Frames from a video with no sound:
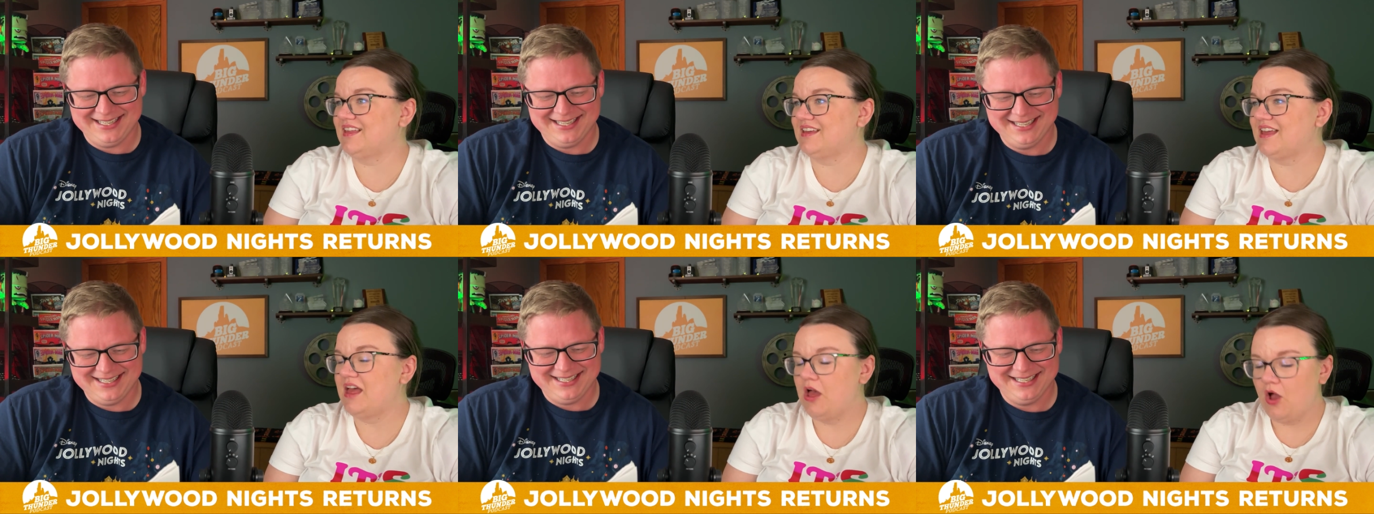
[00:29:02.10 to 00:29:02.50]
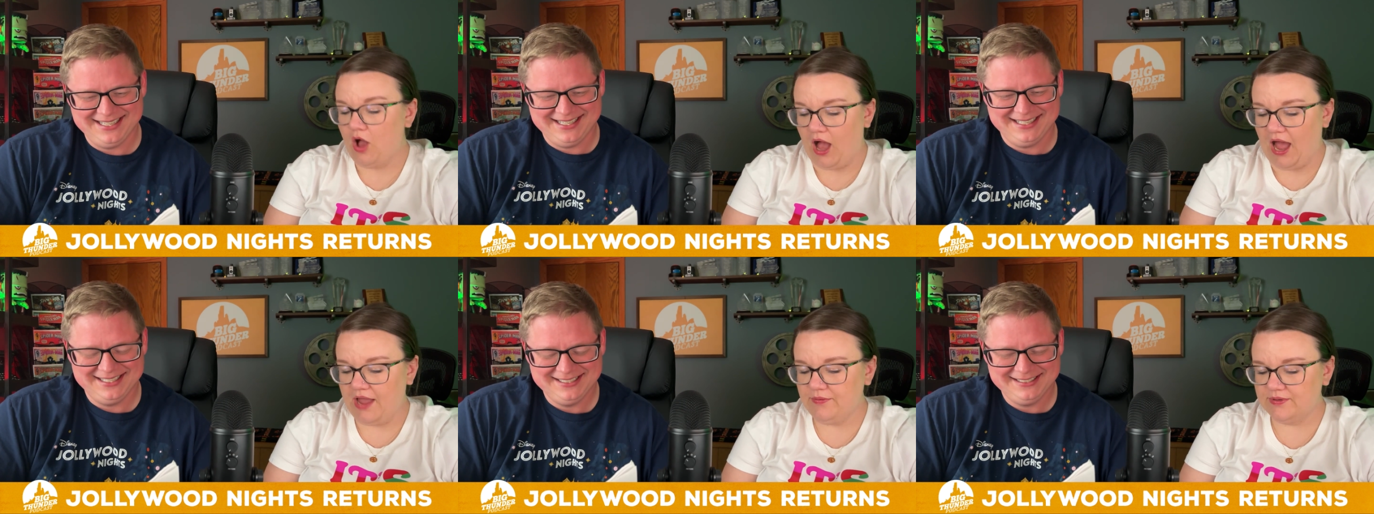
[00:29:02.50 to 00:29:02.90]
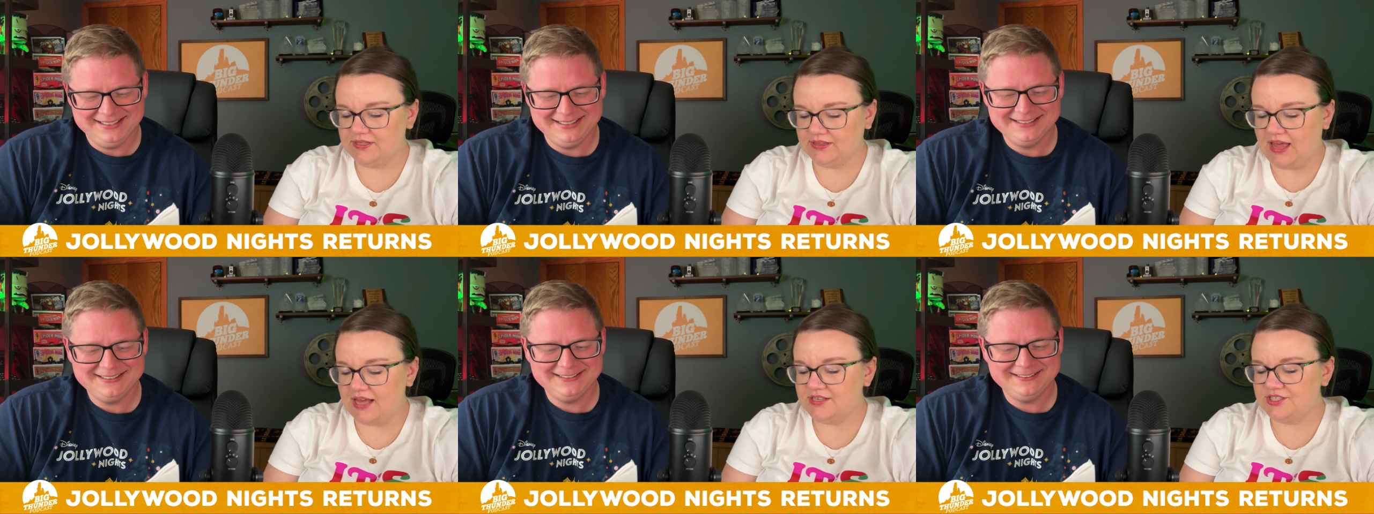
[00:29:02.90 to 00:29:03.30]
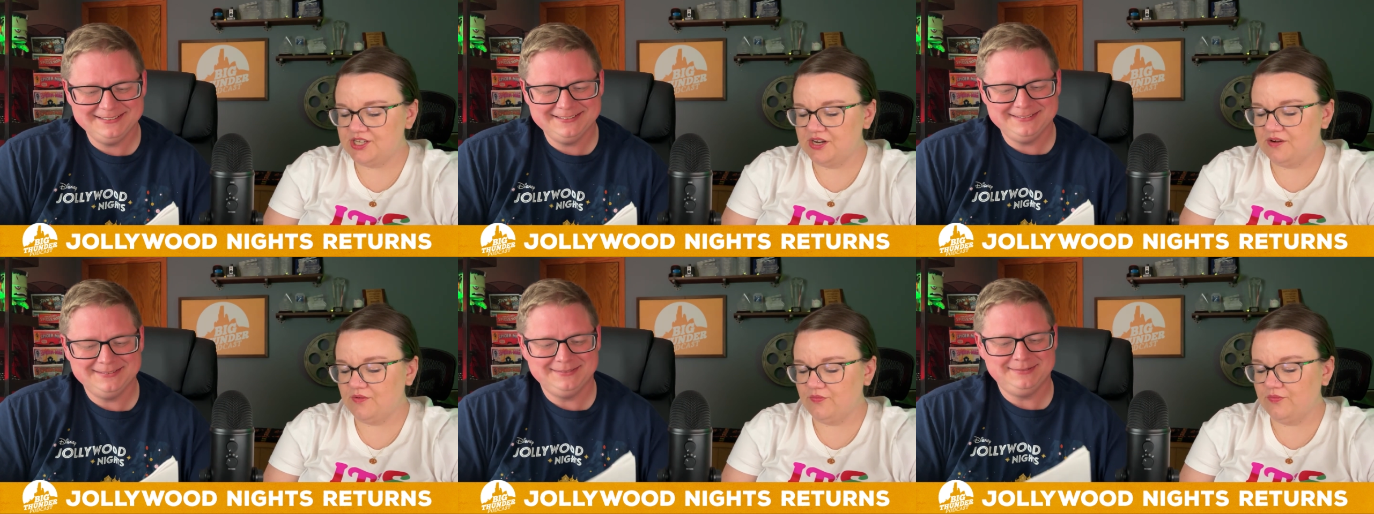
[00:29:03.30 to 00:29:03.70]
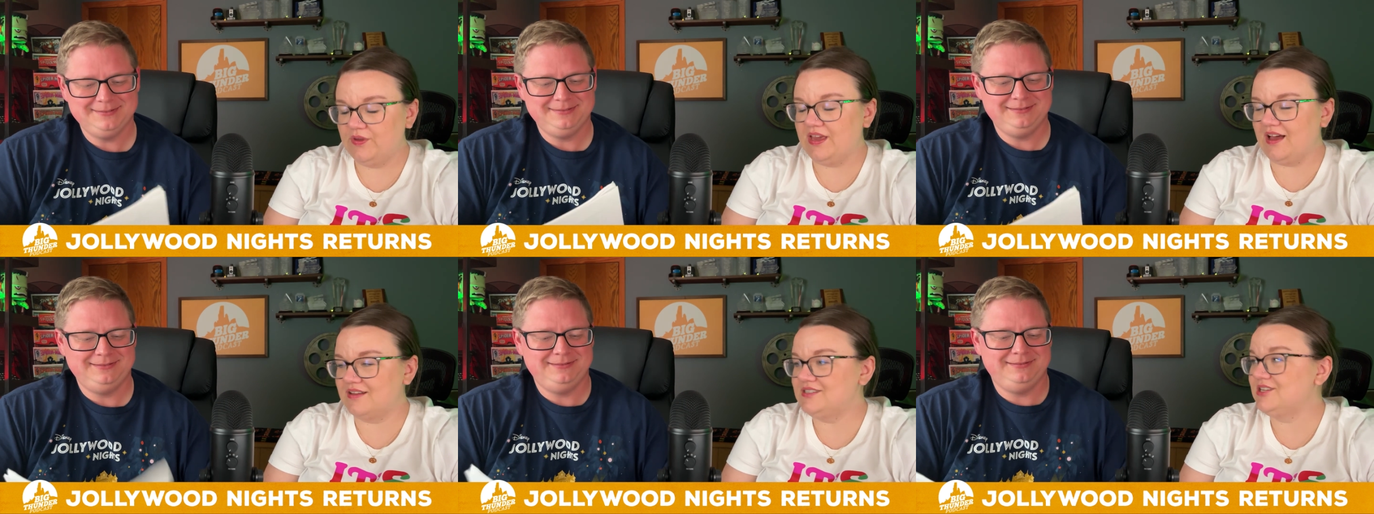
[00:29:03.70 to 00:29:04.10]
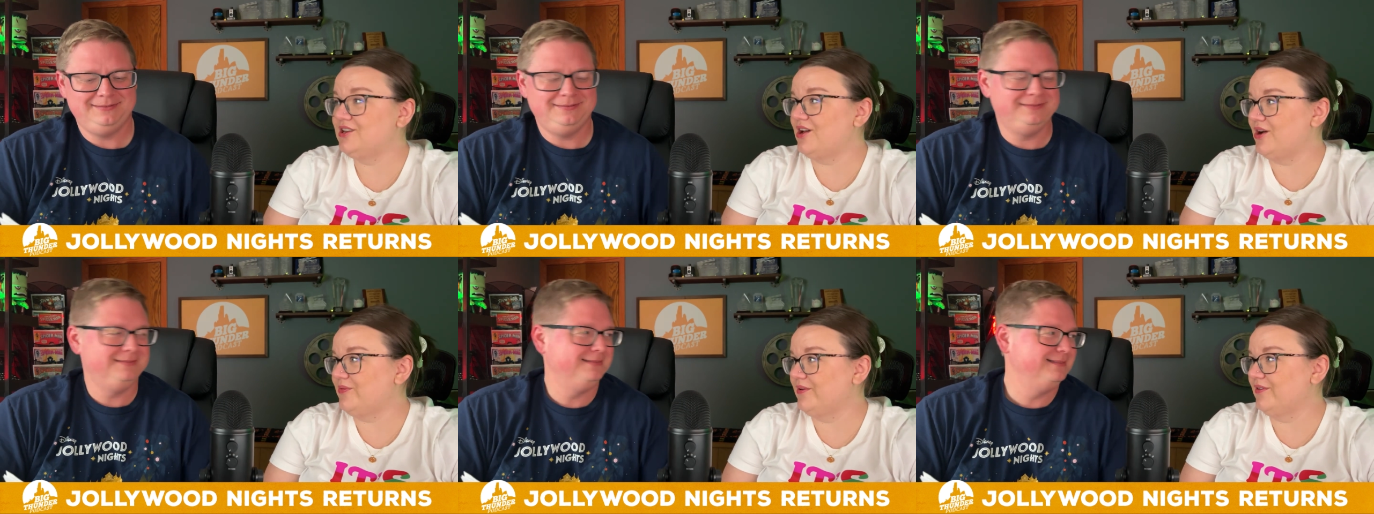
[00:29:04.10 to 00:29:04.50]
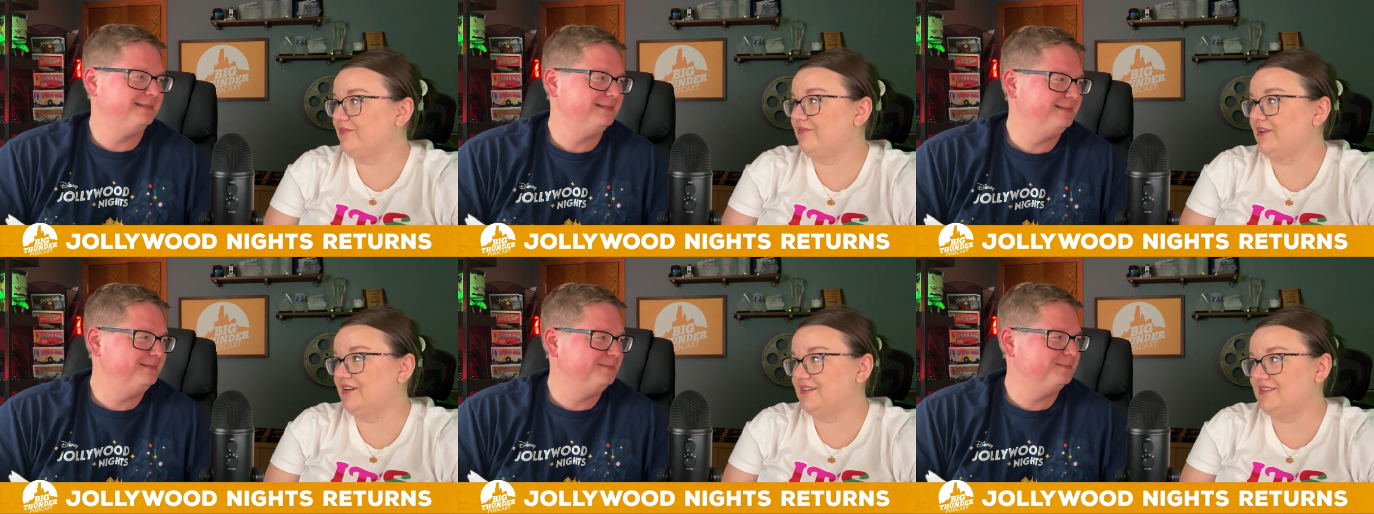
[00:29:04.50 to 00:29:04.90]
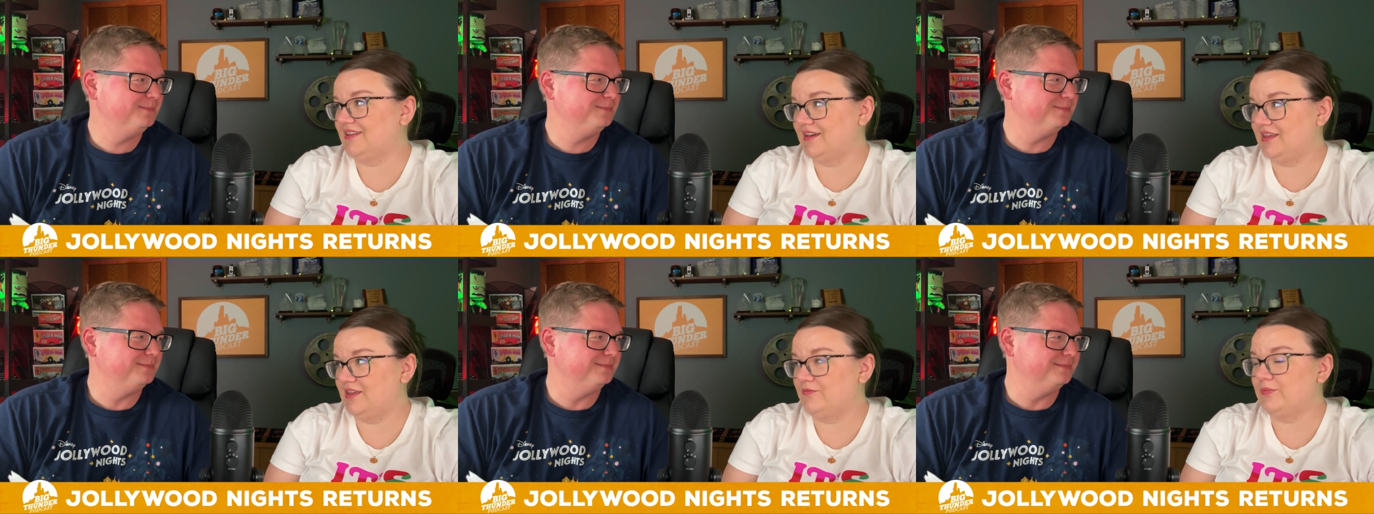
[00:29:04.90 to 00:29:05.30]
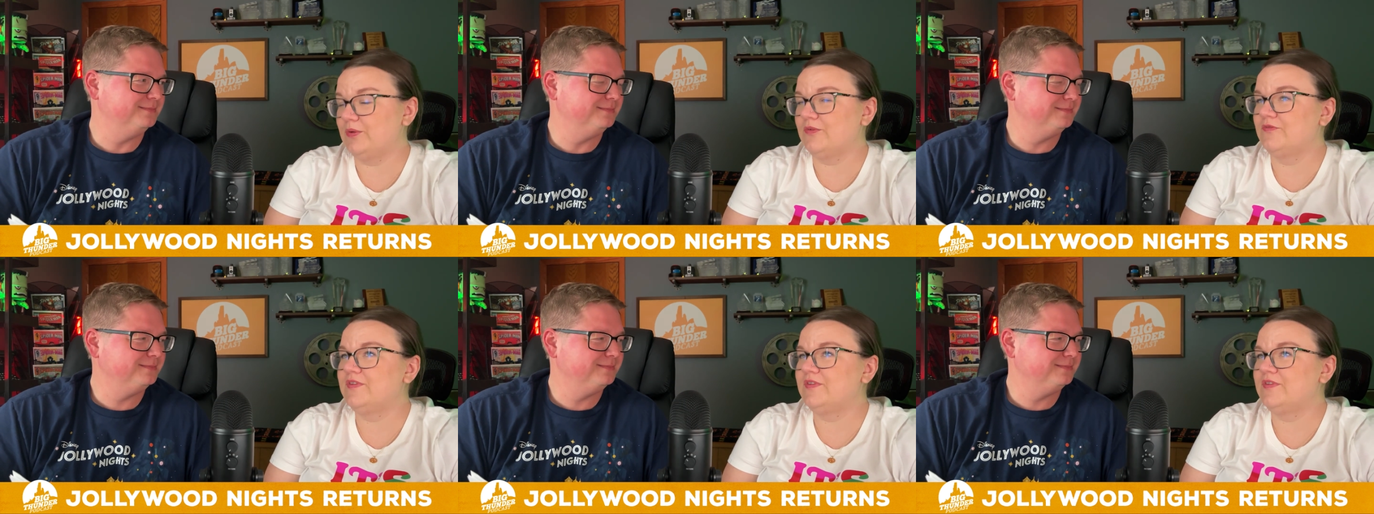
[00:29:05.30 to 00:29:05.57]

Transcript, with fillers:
Speaker 1: like I would last year. We got to go. We were very lucky. We were